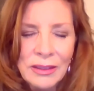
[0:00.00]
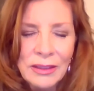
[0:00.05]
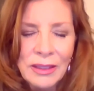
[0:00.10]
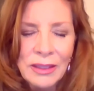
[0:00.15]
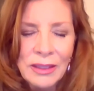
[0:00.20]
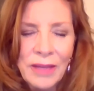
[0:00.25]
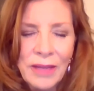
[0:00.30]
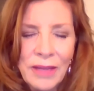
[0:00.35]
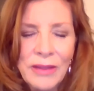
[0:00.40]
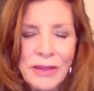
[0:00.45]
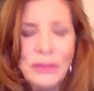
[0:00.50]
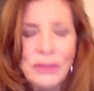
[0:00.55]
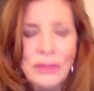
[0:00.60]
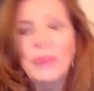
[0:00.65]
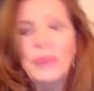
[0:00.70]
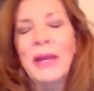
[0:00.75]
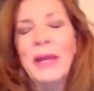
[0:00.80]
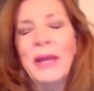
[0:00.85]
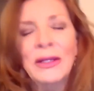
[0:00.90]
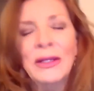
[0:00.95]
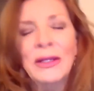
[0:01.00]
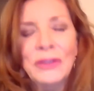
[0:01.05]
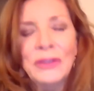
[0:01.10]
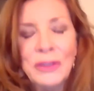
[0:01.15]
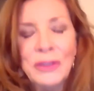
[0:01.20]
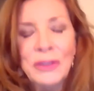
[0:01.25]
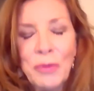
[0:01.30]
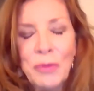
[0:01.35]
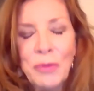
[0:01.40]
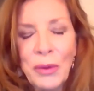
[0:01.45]
And then just imagine
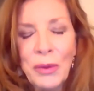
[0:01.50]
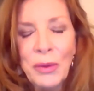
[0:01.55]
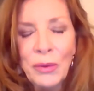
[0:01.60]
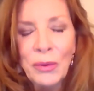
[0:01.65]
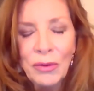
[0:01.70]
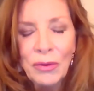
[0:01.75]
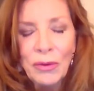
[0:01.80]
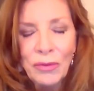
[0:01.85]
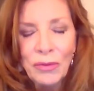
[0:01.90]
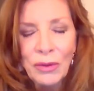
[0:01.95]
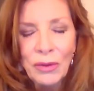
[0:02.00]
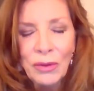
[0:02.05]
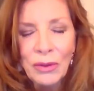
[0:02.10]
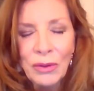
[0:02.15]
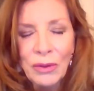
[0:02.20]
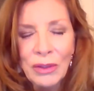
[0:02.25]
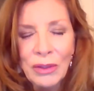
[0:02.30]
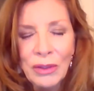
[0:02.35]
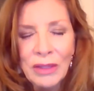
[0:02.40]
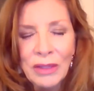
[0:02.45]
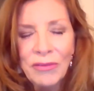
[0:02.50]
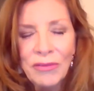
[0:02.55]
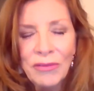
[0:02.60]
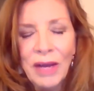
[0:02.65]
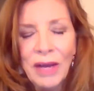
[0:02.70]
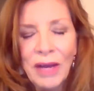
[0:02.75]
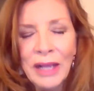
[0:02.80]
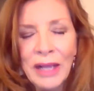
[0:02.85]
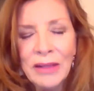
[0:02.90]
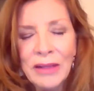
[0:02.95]
this beautiful
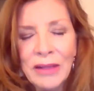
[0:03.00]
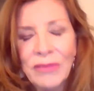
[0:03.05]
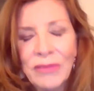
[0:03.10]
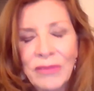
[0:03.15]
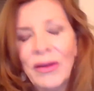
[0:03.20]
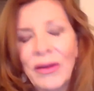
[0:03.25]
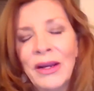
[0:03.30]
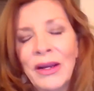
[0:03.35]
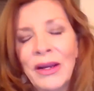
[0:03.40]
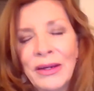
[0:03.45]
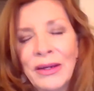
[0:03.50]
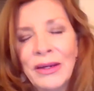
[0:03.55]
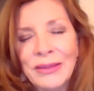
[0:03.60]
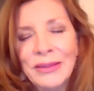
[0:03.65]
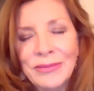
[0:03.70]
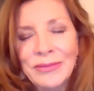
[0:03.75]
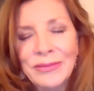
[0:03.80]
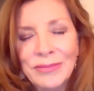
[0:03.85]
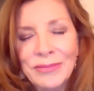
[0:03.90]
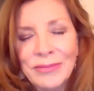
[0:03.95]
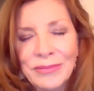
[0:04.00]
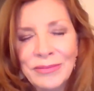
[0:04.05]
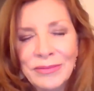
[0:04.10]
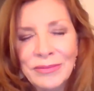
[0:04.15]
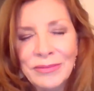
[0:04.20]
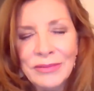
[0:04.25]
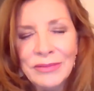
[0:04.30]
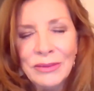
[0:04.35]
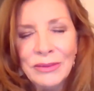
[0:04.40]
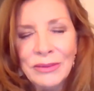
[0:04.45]
violet fire.
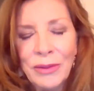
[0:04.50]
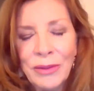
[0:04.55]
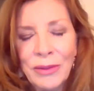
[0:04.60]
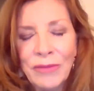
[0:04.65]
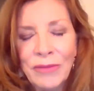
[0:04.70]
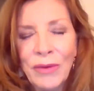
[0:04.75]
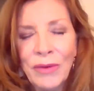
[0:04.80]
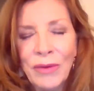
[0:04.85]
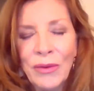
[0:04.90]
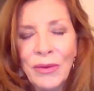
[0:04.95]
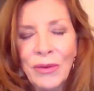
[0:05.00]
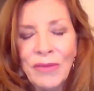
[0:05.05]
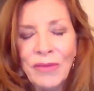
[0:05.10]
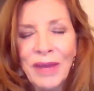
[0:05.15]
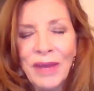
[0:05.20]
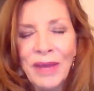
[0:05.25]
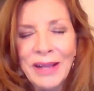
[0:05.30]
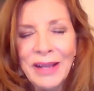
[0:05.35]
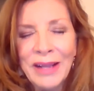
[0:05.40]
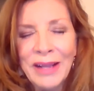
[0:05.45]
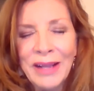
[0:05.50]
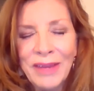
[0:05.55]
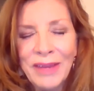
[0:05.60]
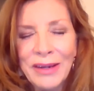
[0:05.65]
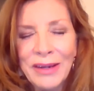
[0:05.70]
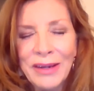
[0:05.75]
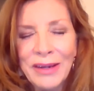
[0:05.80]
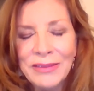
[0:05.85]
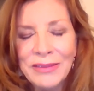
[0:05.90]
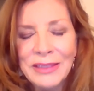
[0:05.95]
As we invoke the violet
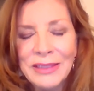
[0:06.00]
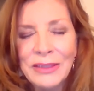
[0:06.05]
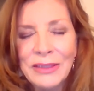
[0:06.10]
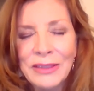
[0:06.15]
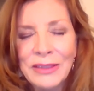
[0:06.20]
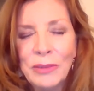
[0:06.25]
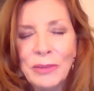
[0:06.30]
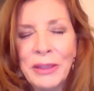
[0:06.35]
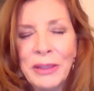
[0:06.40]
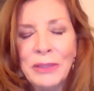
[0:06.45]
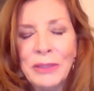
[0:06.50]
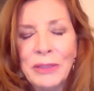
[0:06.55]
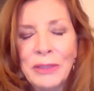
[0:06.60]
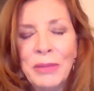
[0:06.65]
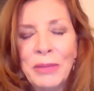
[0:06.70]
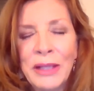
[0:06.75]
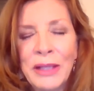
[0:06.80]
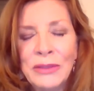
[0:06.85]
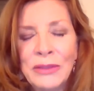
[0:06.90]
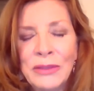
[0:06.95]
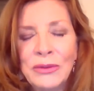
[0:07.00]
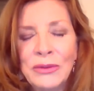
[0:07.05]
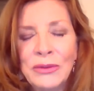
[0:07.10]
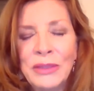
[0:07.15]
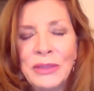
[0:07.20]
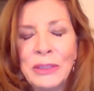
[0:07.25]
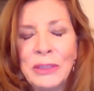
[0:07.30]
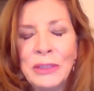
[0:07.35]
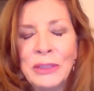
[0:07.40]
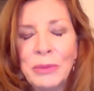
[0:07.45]
fire of Saint Germain to blaze through
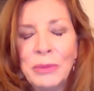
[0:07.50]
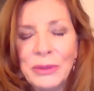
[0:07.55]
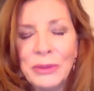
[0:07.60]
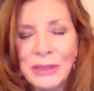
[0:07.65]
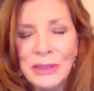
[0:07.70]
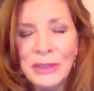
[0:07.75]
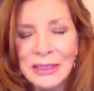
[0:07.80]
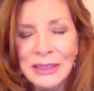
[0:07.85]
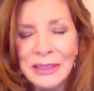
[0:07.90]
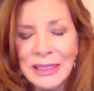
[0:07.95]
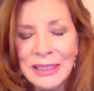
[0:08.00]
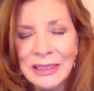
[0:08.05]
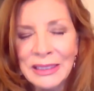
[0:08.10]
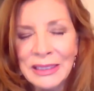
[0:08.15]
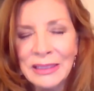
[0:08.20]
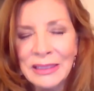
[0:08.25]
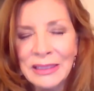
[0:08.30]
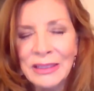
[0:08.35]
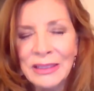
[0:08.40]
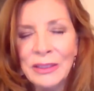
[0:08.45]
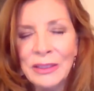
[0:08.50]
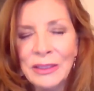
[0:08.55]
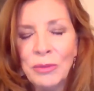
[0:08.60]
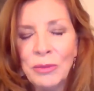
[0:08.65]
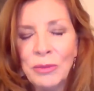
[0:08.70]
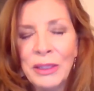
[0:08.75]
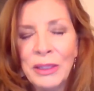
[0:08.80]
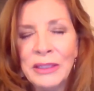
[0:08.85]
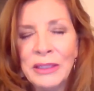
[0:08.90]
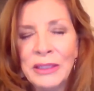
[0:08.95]
each person that's listening to this,
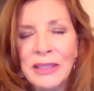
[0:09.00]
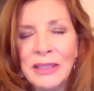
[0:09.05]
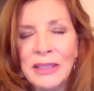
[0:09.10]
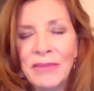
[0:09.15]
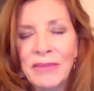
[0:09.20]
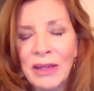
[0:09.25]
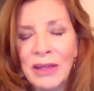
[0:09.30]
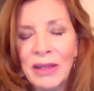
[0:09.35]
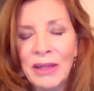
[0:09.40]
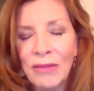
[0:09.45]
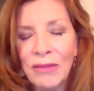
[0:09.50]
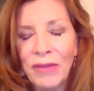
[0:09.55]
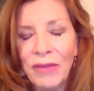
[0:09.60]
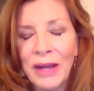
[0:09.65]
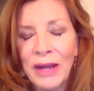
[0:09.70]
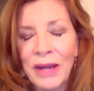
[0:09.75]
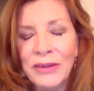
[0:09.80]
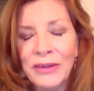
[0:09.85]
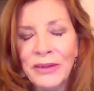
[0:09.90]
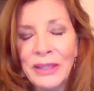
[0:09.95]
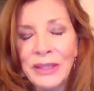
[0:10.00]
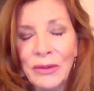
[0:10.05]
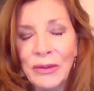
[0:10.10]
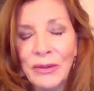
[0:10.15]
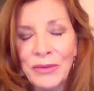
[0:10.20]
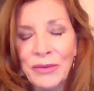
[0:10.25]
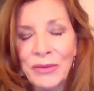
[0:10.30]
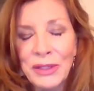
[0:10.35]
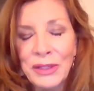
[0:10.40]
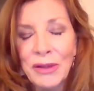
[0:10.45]
blaze that violet fire down
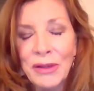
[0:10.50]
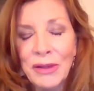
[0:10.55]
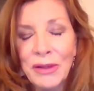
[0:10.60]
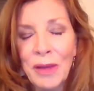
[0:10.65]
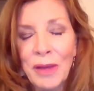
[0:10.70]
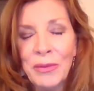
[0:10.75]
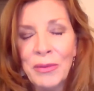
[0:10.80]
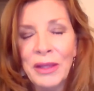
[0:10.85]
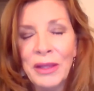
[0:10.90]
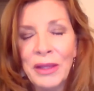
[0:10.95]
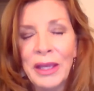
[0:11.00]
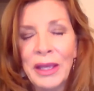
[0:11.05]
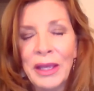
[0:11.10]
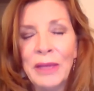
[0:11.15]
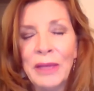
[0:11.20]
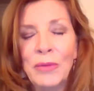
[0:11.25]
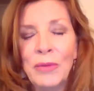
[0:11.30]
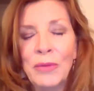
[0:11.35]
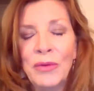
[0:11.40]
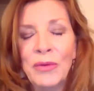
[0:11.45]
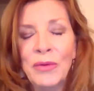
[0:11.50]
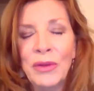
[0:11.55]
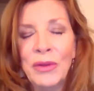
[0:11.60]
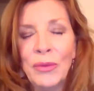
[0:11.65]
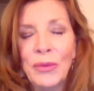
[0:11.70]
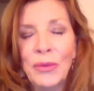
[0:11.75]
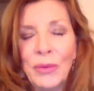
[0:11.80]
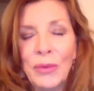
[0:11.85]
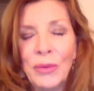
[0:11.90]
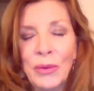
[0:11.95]
over the top of the head, moving
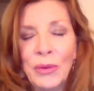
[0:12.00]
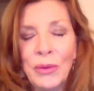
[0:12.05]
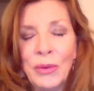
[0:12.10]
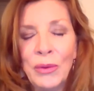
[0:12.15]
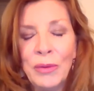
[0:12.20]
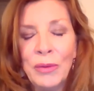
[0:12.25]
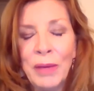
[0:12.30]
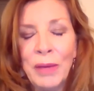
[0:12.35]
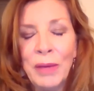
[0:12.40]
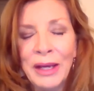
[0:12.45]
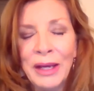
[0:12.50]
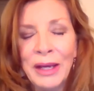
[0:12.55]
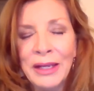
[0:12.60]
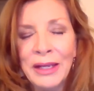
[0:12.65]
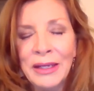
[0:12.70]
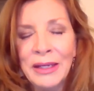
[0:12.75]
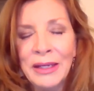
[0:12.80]
through the body,